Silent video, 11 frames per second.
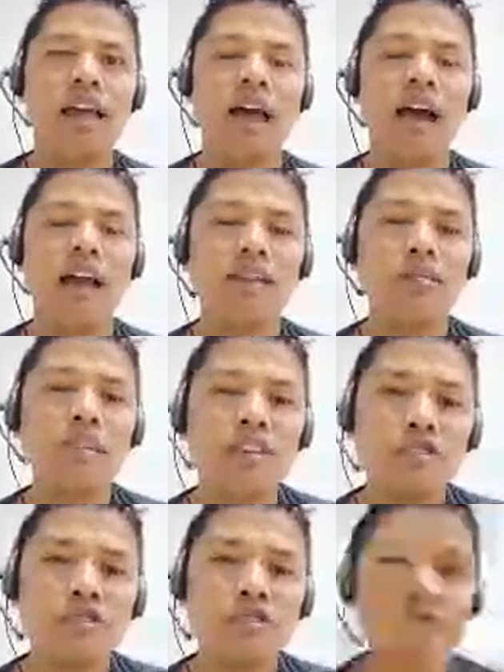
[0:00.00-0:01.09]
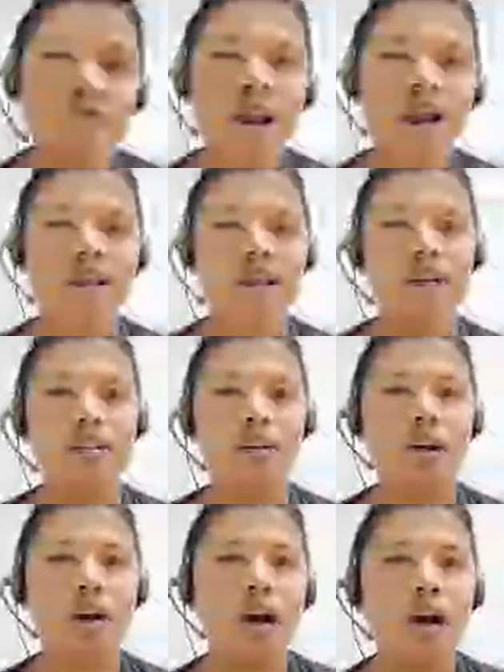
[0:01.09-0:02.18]
And if they use fire,
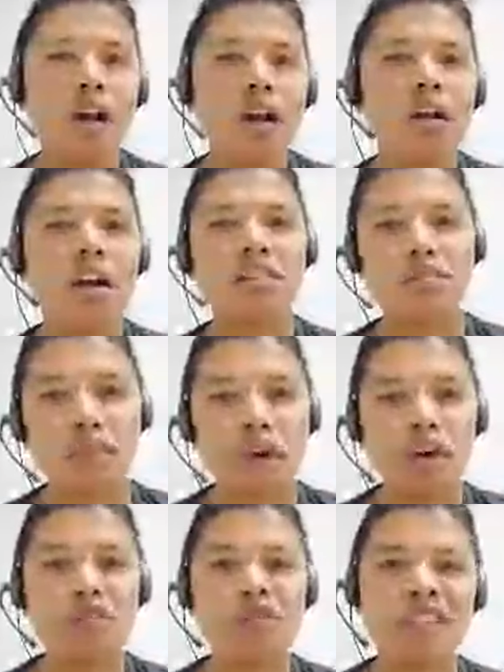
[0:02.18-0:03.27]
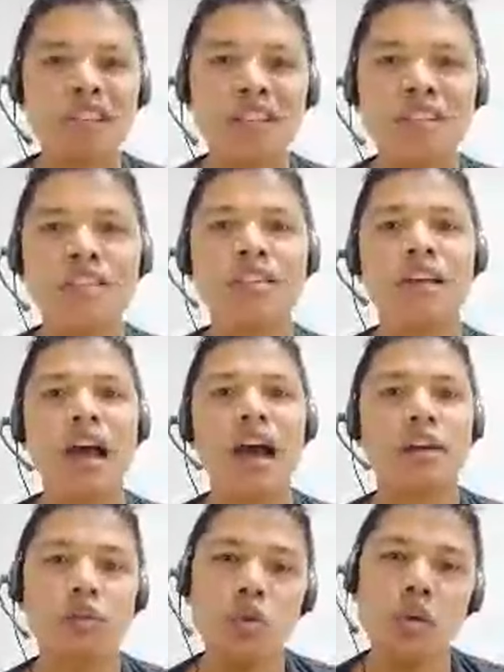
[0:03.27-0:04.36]
all grass burn finish
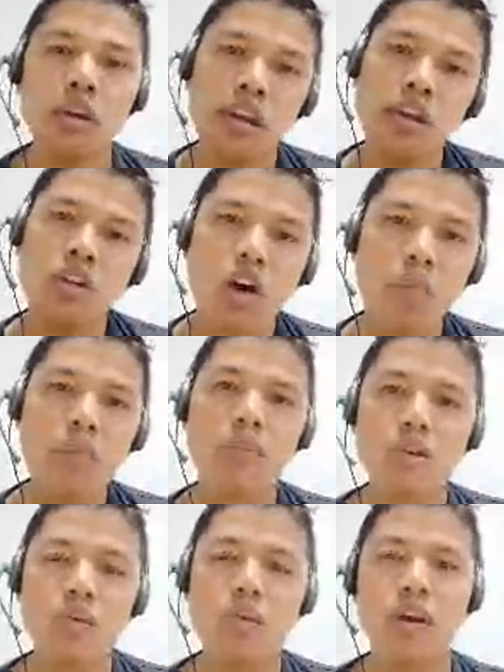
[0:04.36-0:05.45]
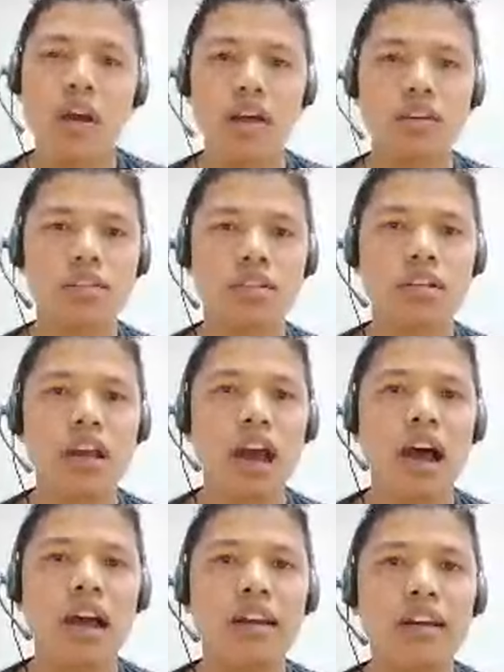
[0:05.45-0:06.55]
and quickly come new grass.
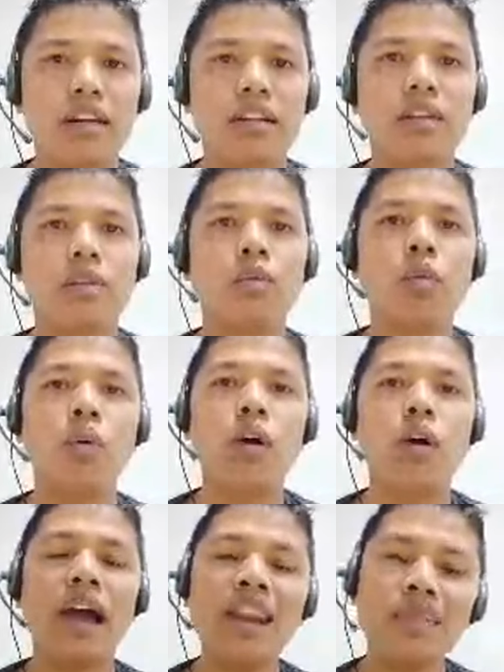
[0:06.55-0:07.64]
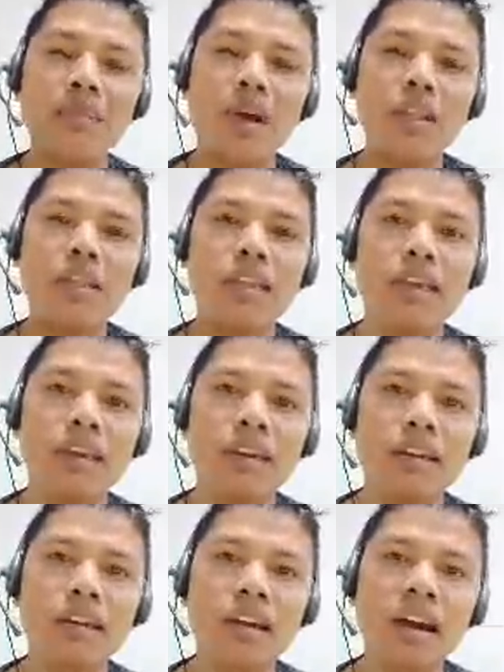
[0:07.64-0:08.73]
And animal they
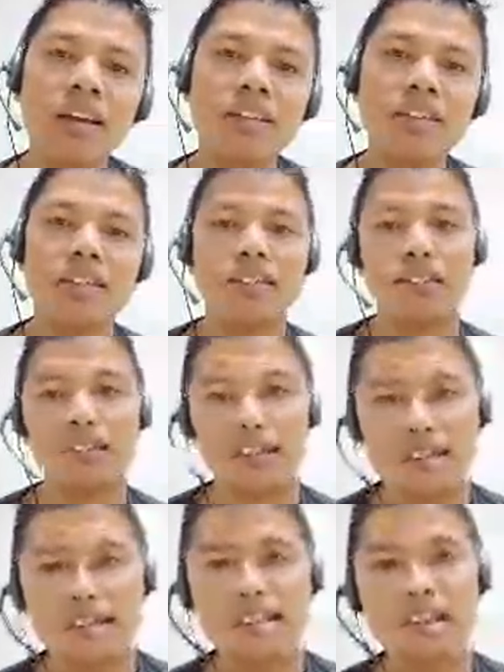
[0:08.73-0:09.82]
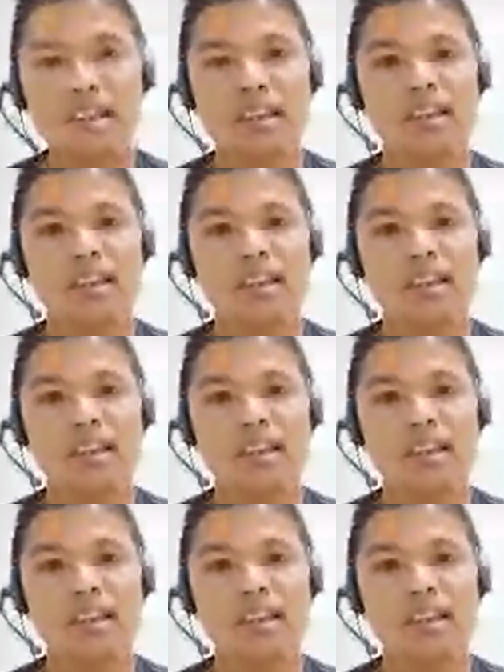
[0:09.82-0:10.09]
get grass easily.